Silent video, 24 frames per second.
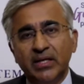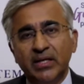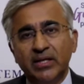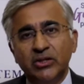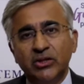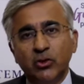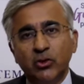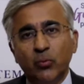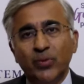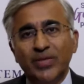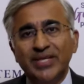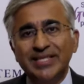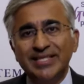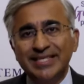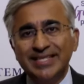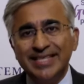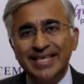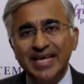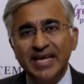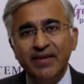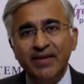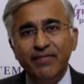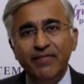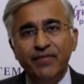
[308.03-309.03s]
So we
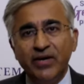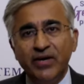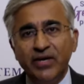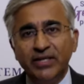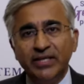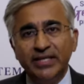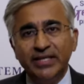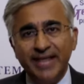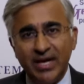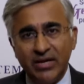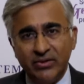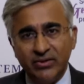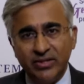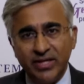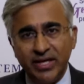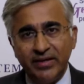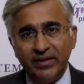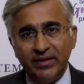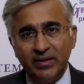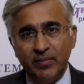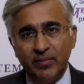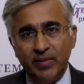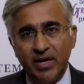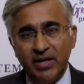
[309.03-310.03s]
see further downside
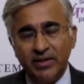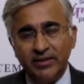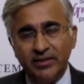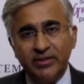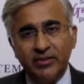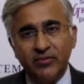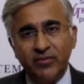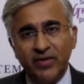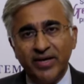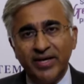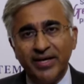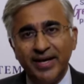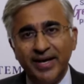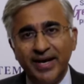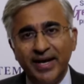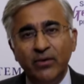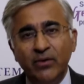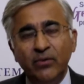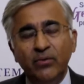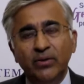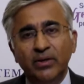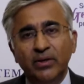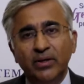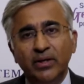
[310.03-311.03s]
in the markets right
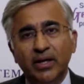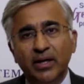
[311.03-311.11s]
now.